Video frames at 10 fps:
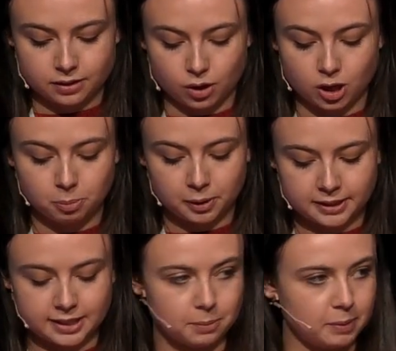all
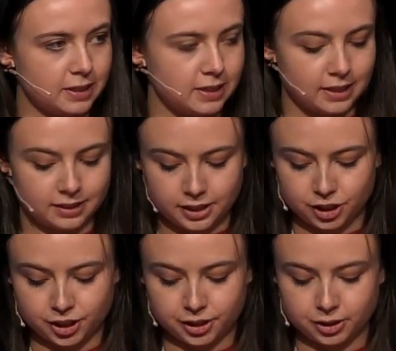participants in this
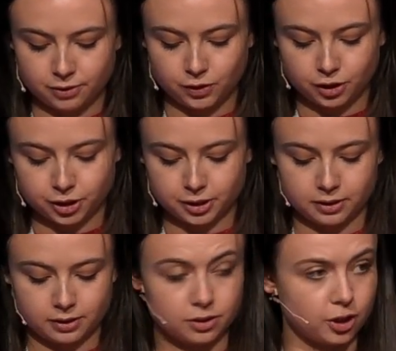year's
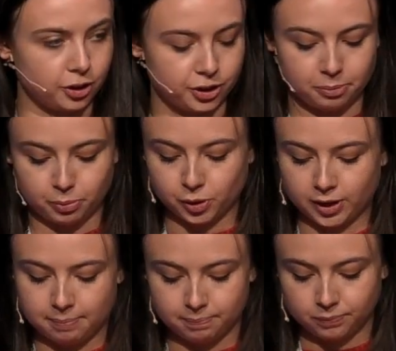Futures Scholarship
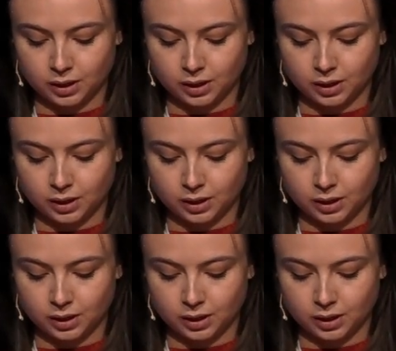programme,